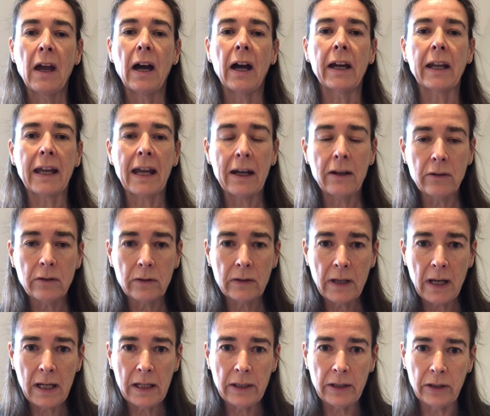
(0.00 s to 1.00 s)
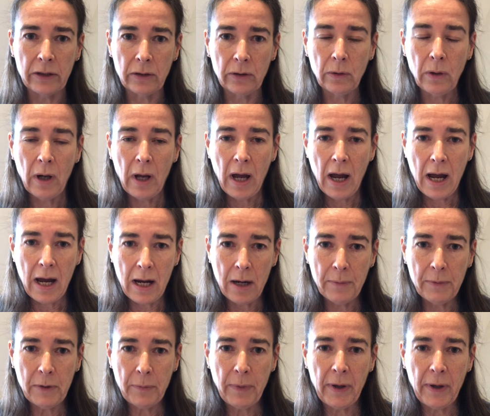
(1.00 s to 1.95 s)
I cannot tell you how many